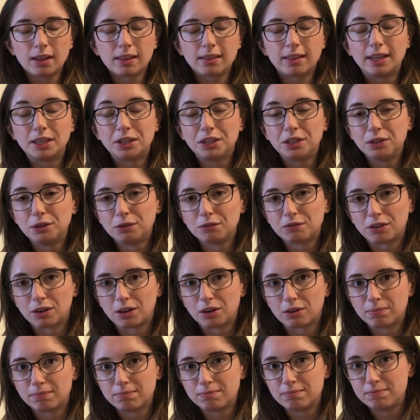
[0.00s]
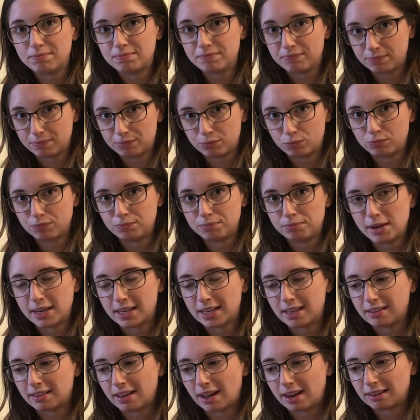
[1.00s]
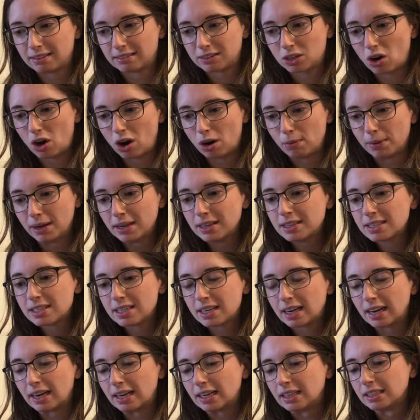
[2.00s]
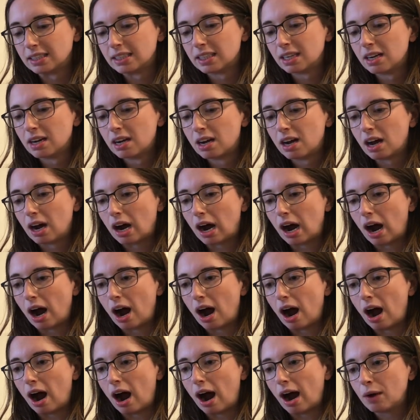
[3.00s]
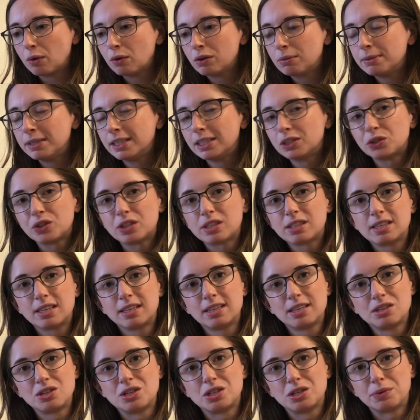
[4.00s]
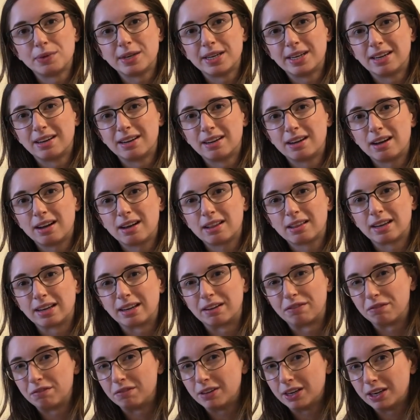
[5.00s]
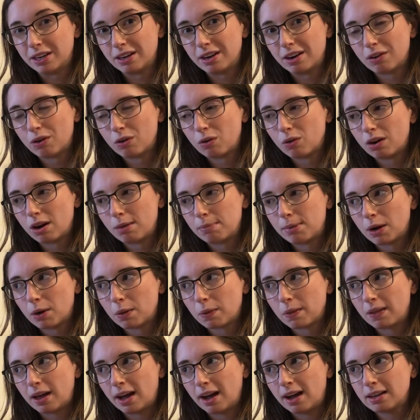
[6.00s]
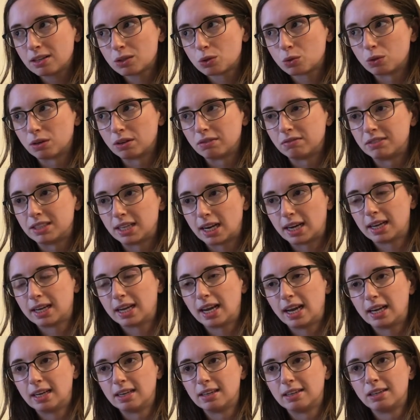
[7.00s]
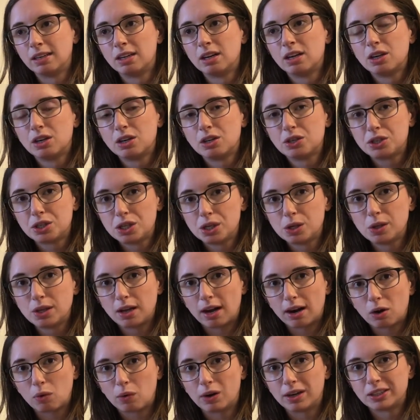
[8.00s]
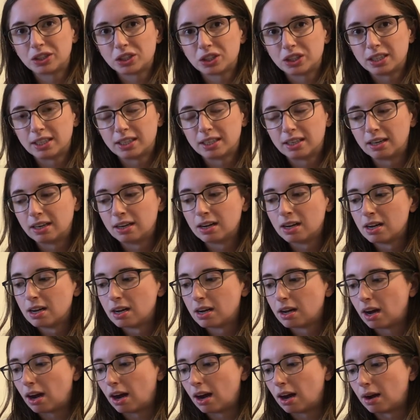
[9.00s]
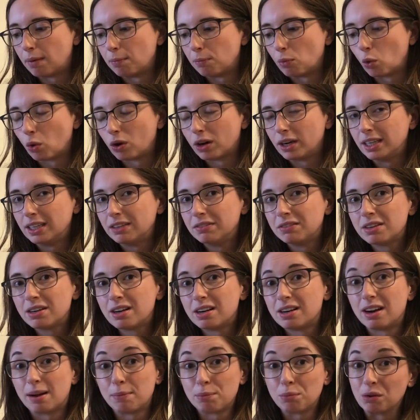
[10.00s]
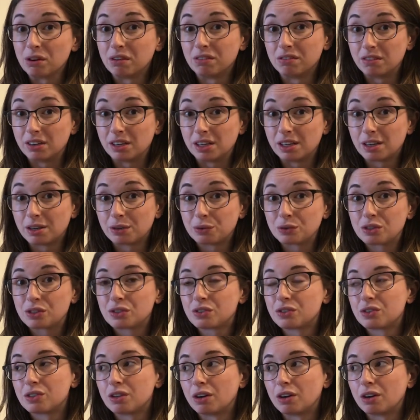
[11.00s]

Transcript: Thank you for making that comment. And I would be interested in doing like a video about that, sort of dedicated to that question, or even a number of videos.